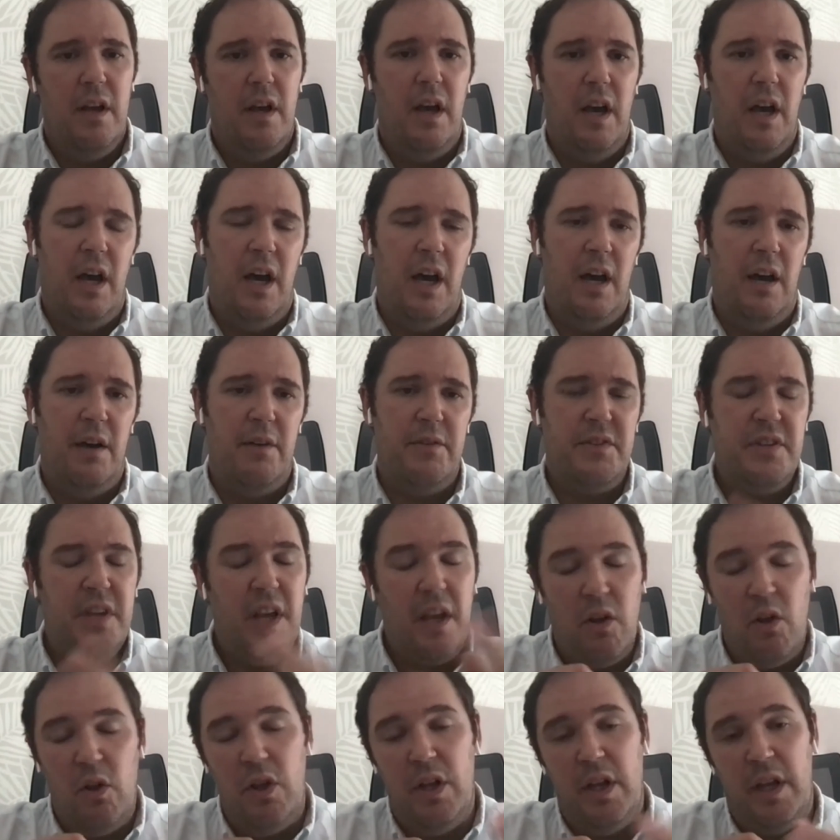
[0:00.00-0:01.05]
Uh,
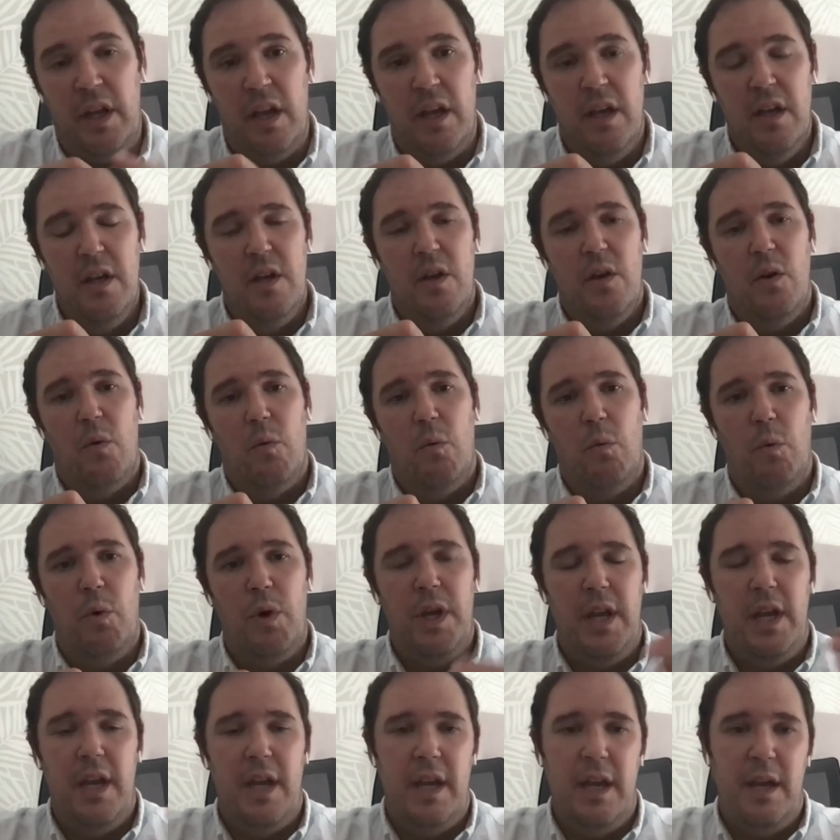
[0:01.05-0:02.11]
secondly,
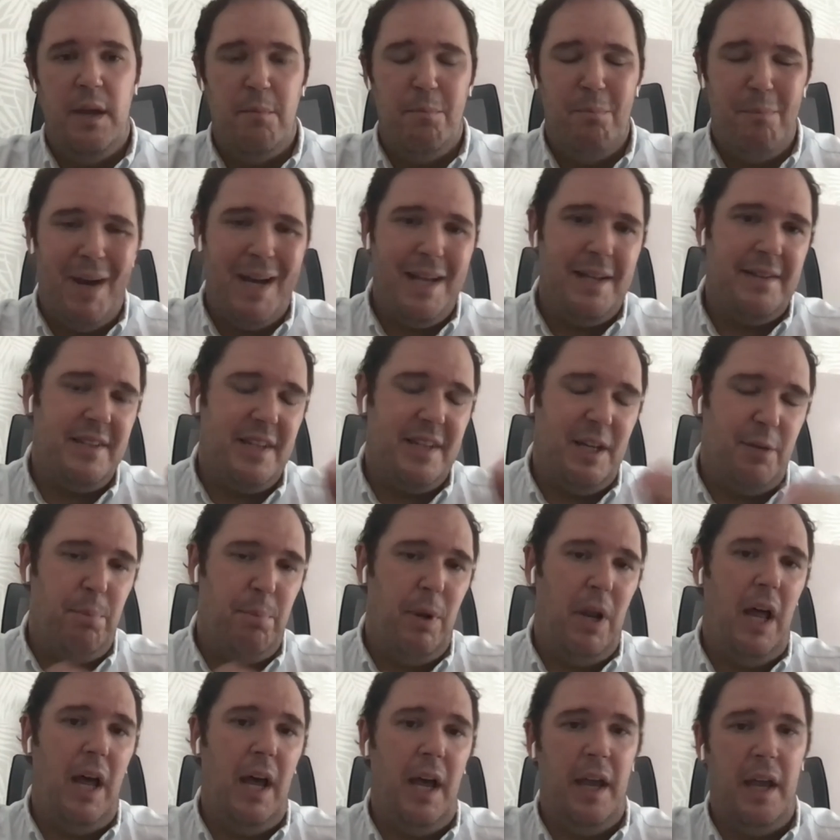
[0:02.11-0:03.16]
we must
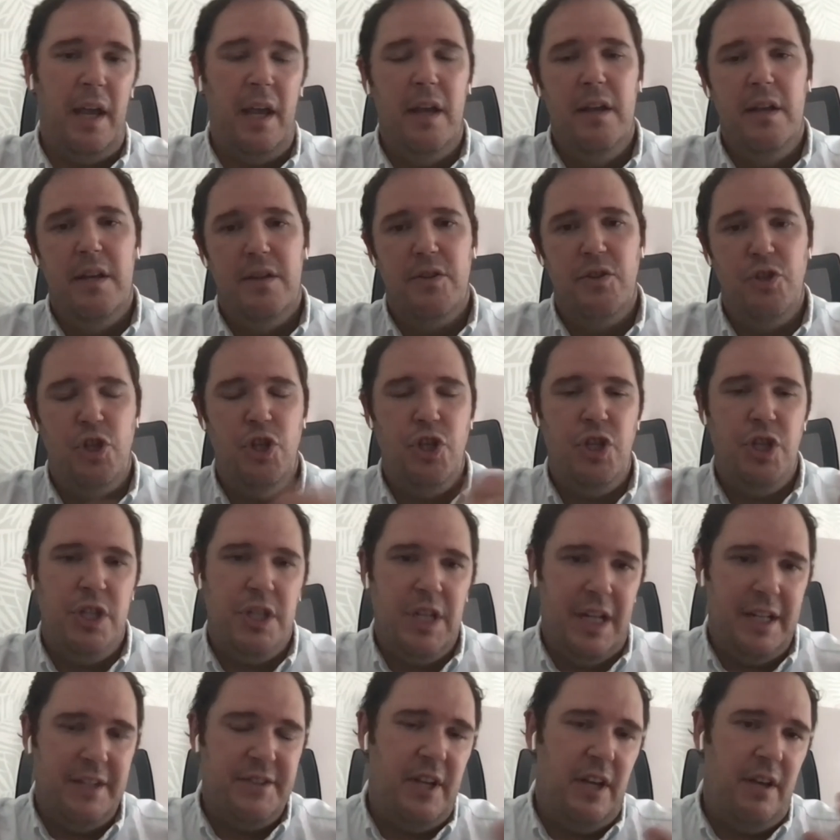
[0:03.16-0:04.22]
apply
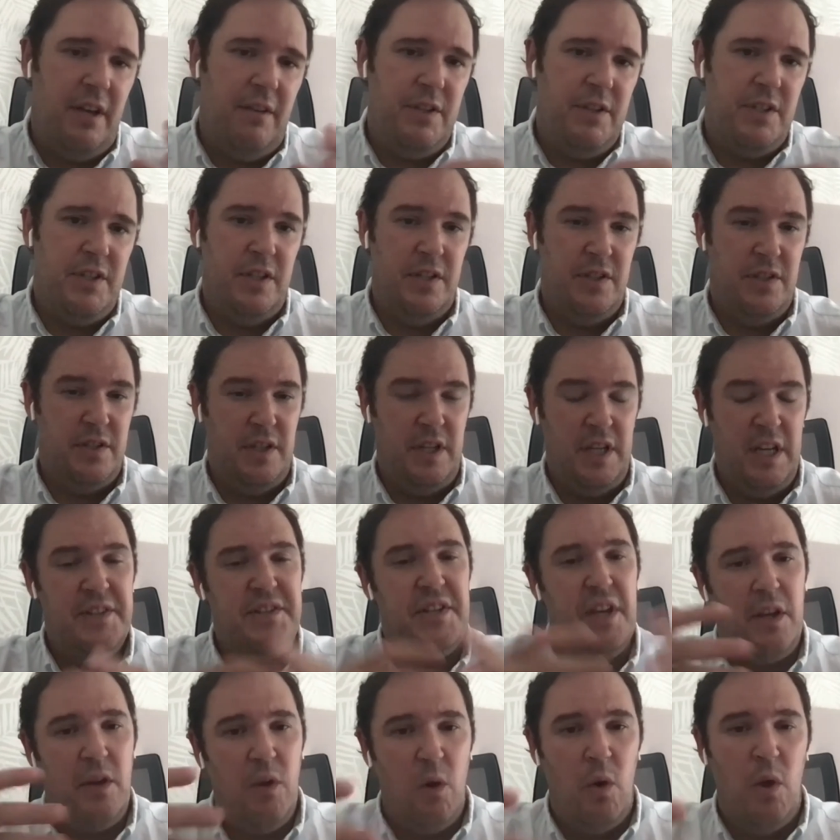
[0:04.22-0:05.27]
digital services in a
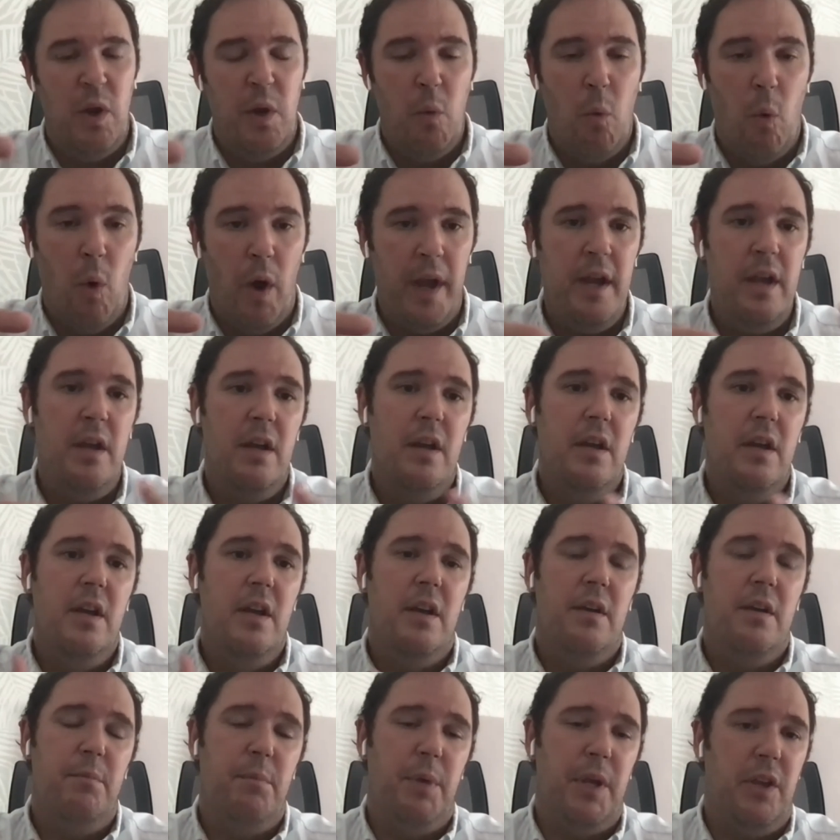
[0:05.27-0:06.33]
securely way
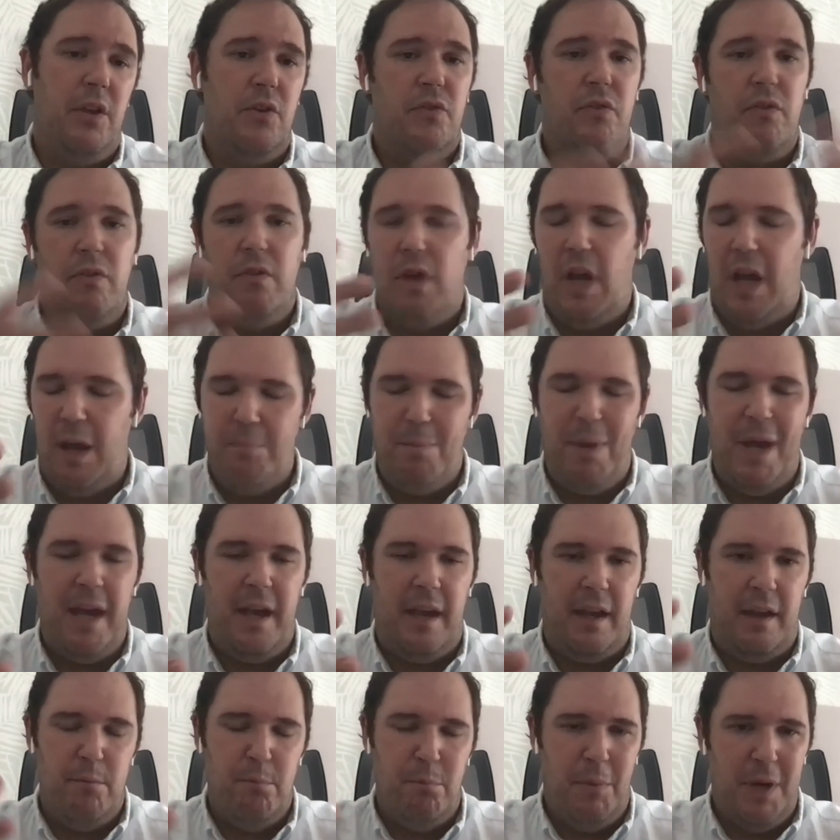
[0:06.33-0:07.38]
because a
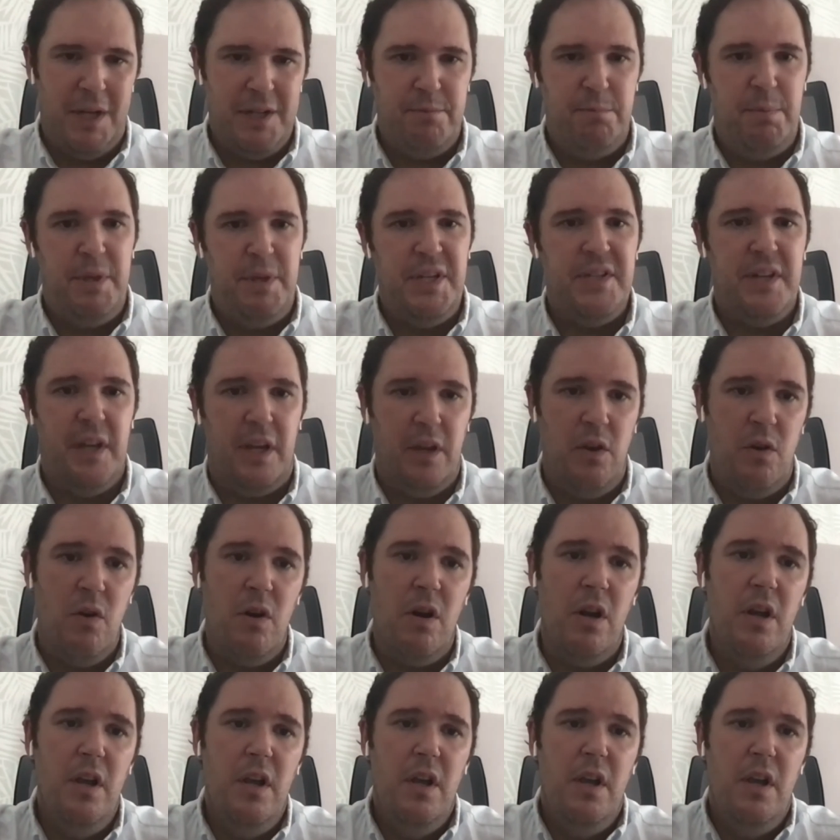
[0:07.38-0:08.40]
bank must be secure